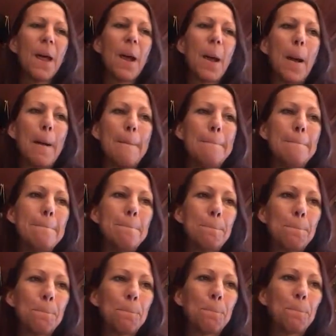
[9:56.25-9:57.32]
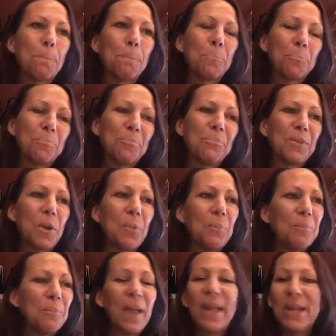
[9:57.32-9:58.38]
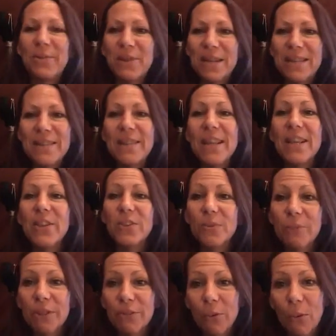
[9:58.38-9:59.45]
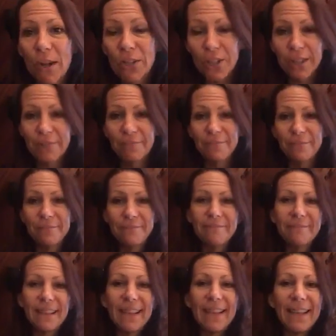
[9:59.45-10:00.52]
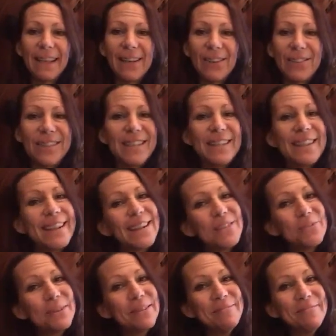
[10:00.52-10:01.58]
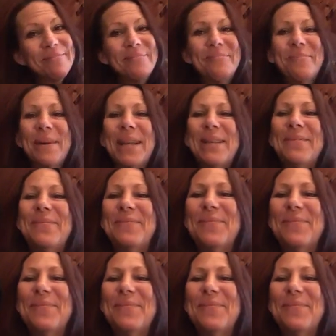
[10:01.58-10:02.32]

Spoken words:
So Anyways, thank you so much for watching, and I'll see you at the next one. Bye.